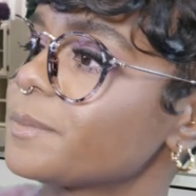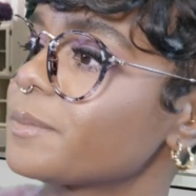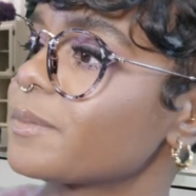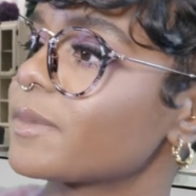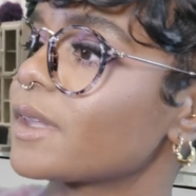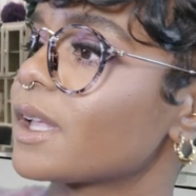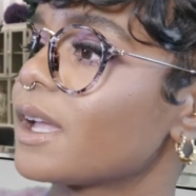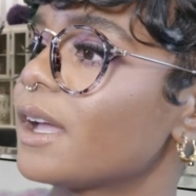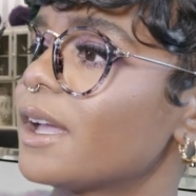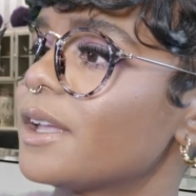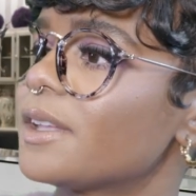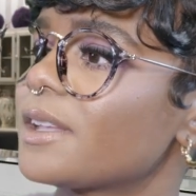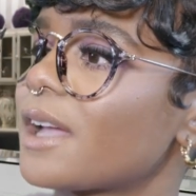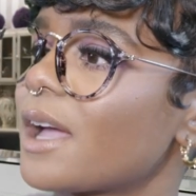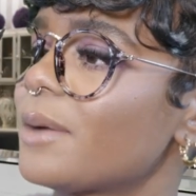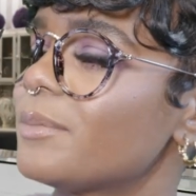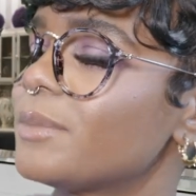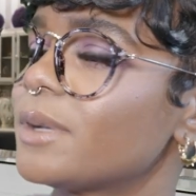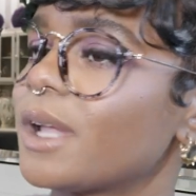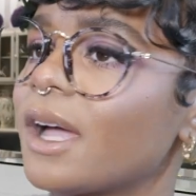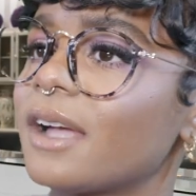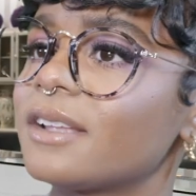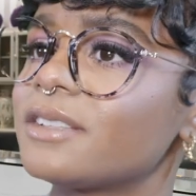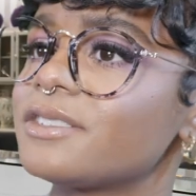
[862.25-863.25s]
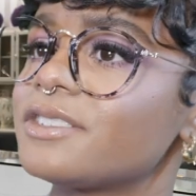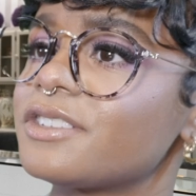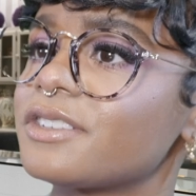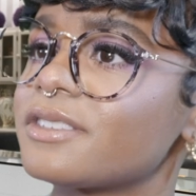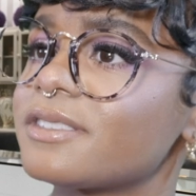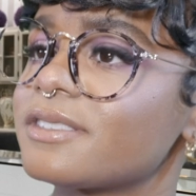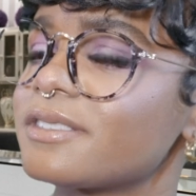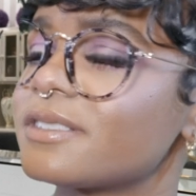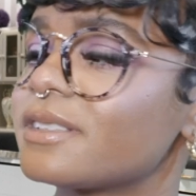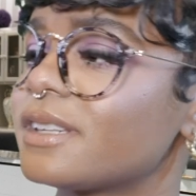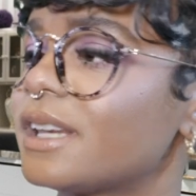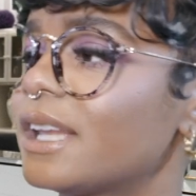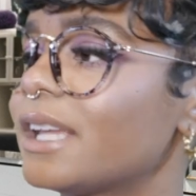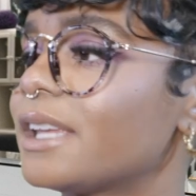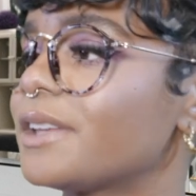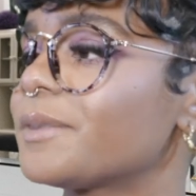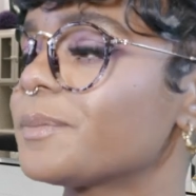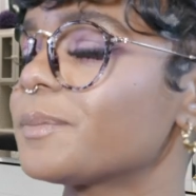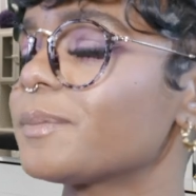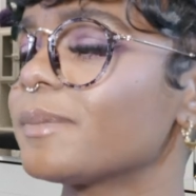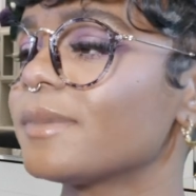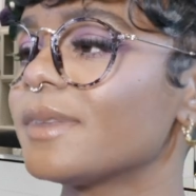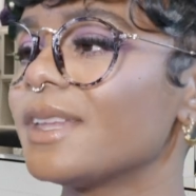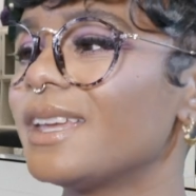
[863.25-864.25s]
Okay, I'm not just like
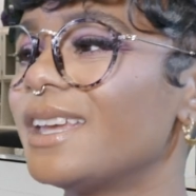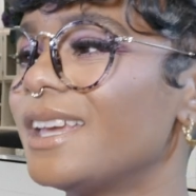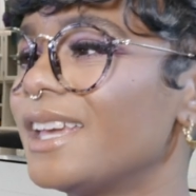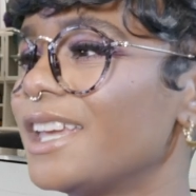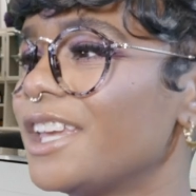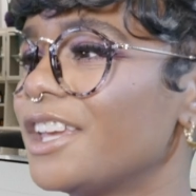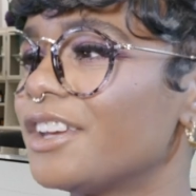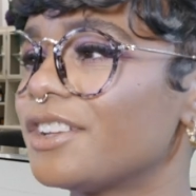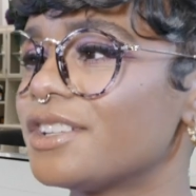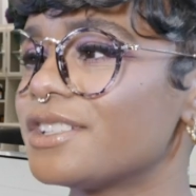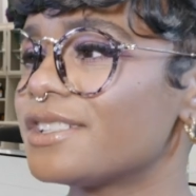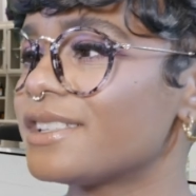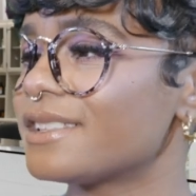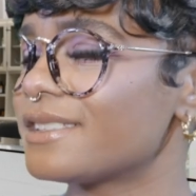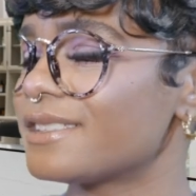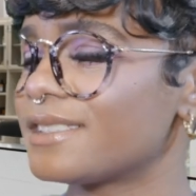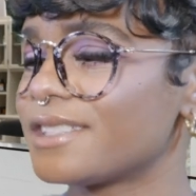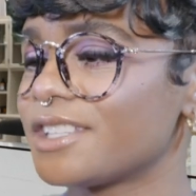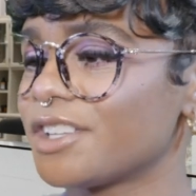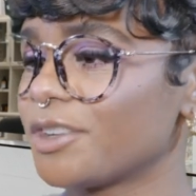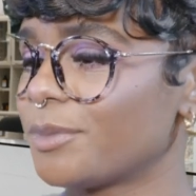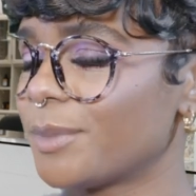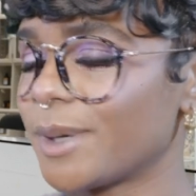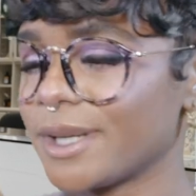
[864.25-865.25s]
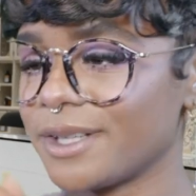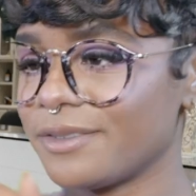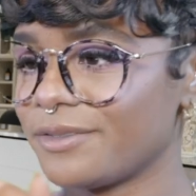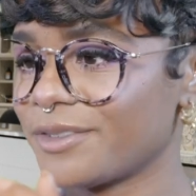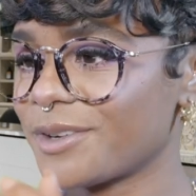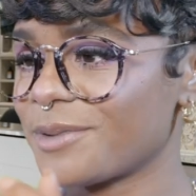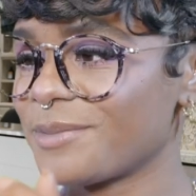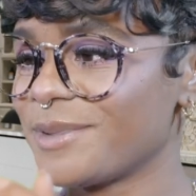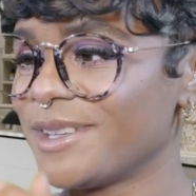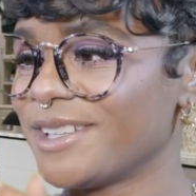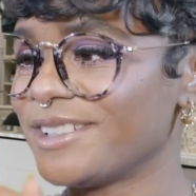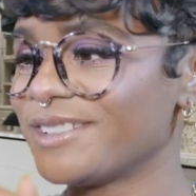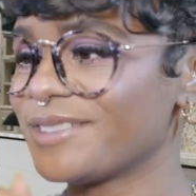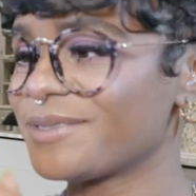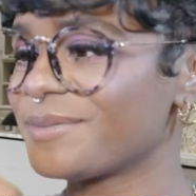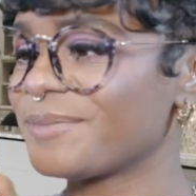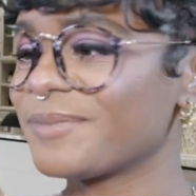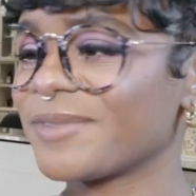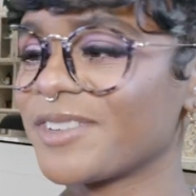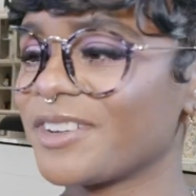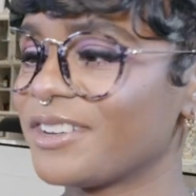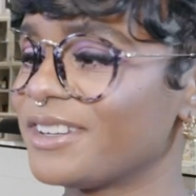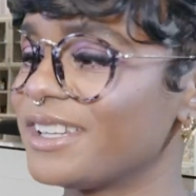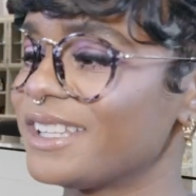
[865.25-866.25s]
here to just steal money from you
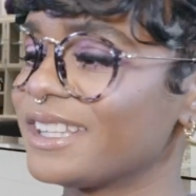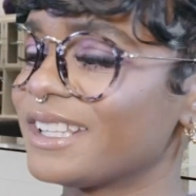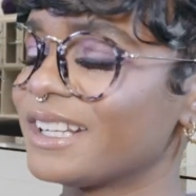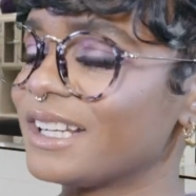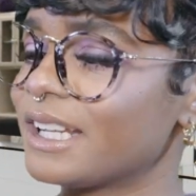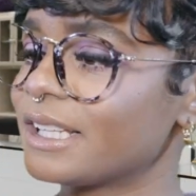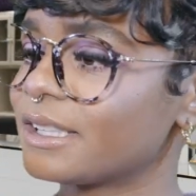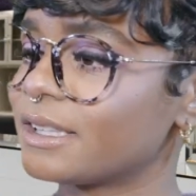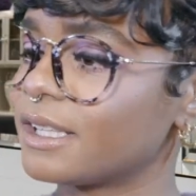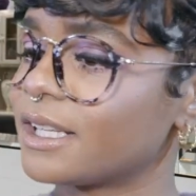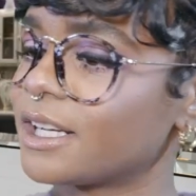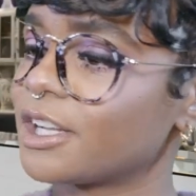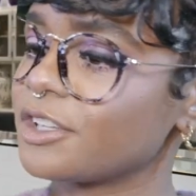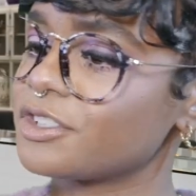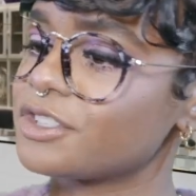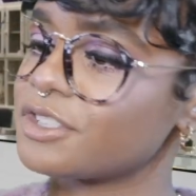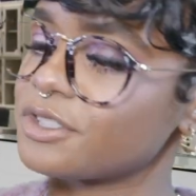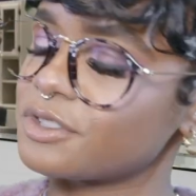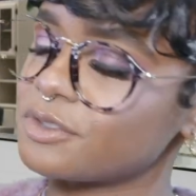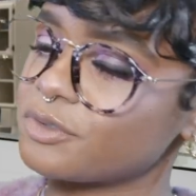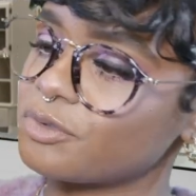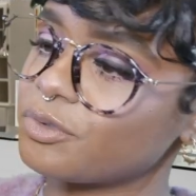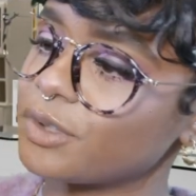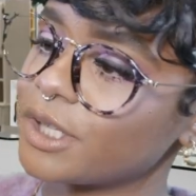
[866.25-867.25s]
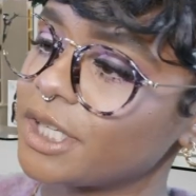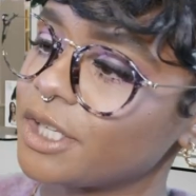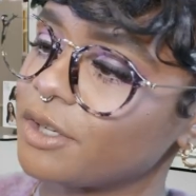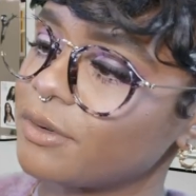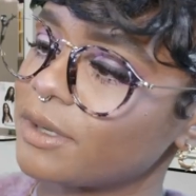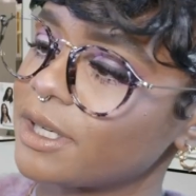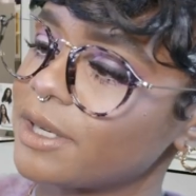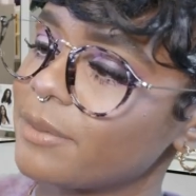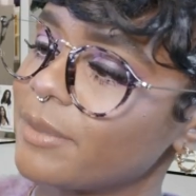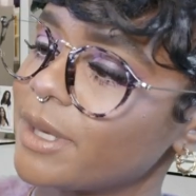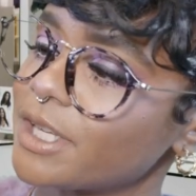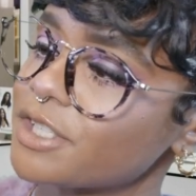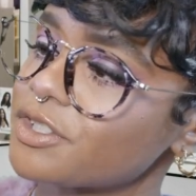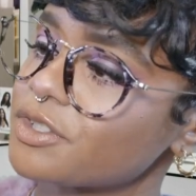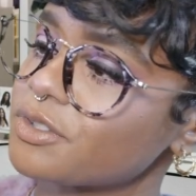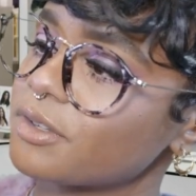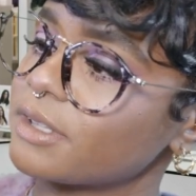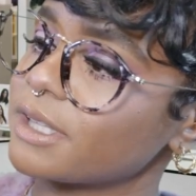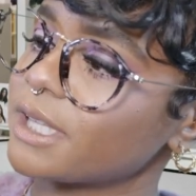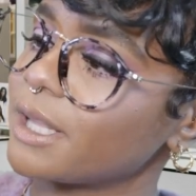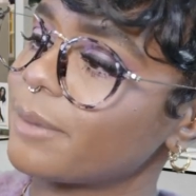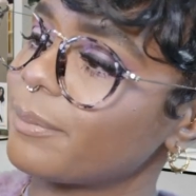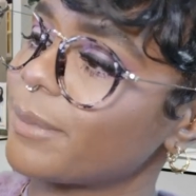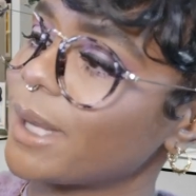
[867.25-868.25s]
or anything like that. I just really want to make sure
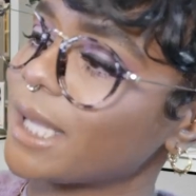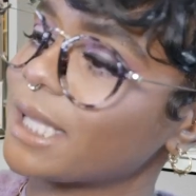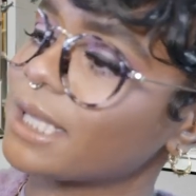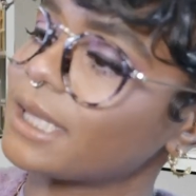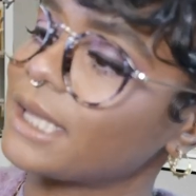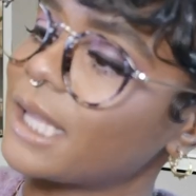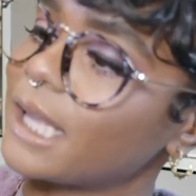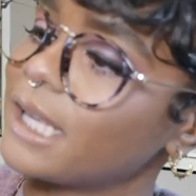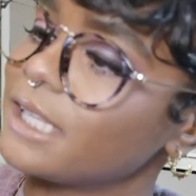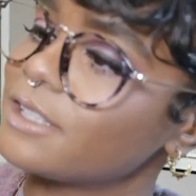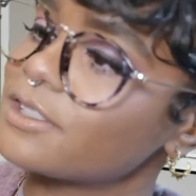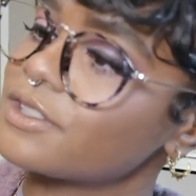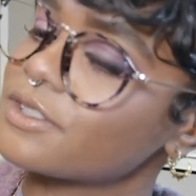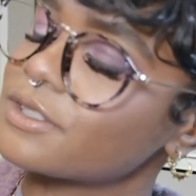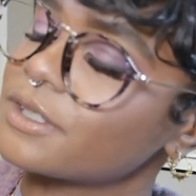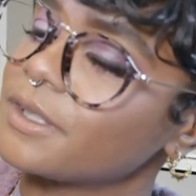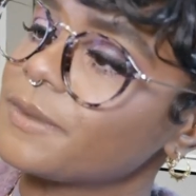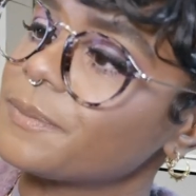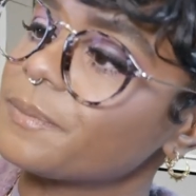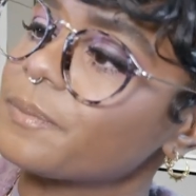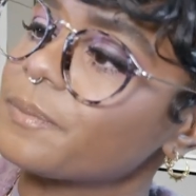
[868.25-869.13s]
that my clients